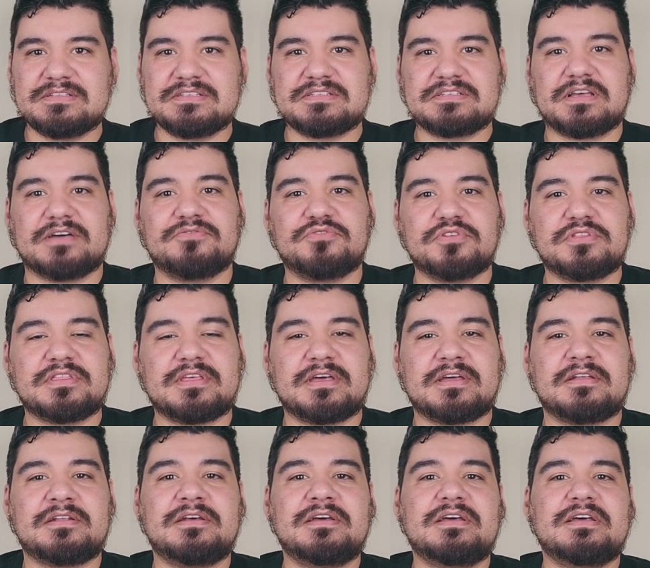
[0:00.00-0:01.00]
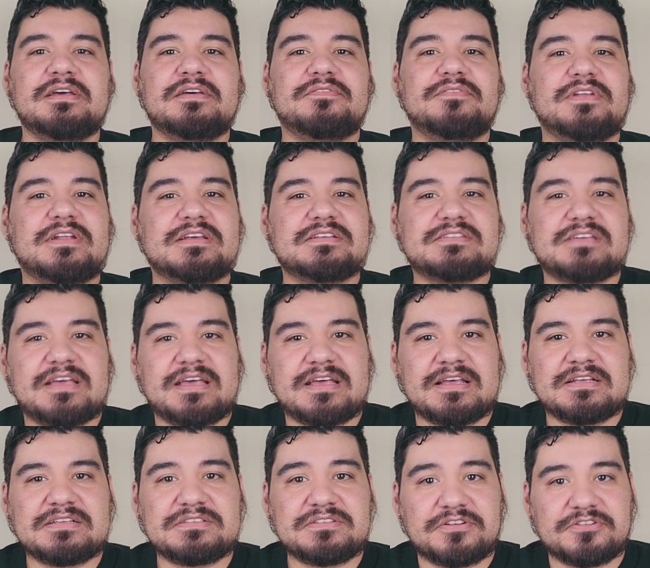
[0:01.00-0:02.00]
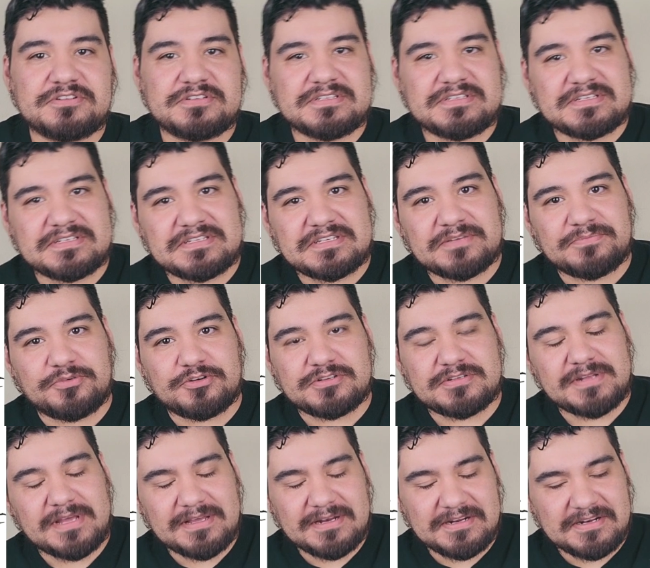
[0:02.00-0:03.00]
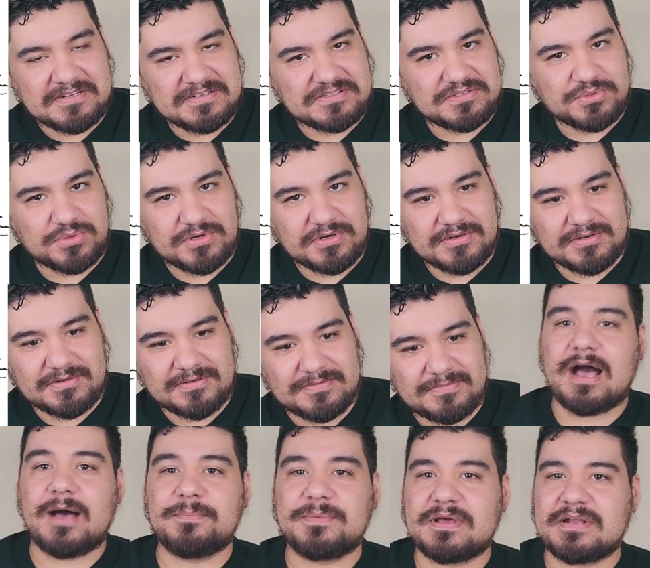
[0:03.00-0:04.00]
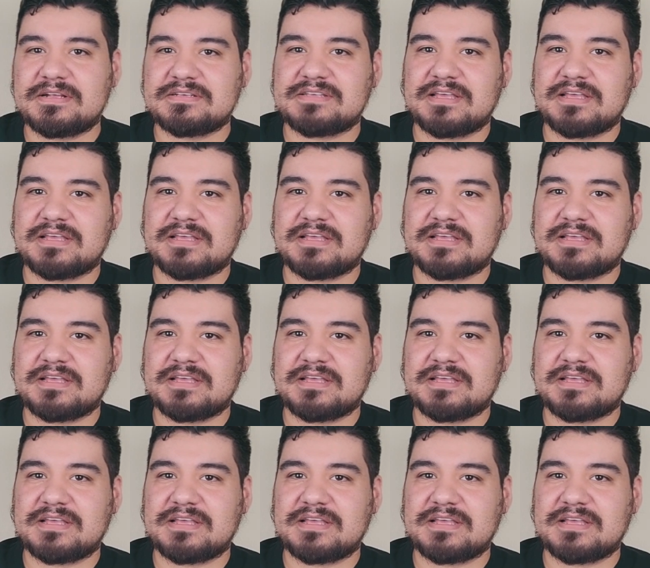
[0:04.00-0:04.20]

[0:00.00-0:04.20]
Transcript: discovered that Vanessa has narcissistic personality disorder. I'm not a